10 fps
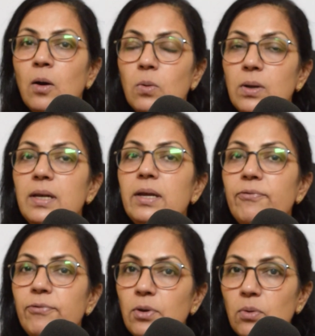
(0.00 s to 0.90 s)
Only
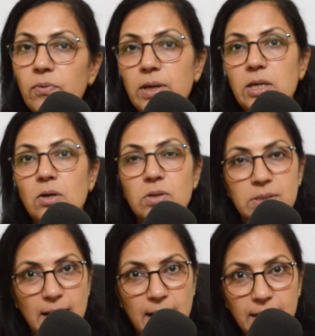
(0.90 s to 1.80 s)
few
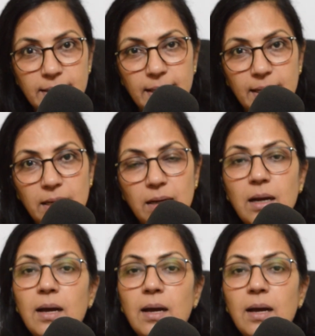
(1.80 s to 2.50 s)
videos are there.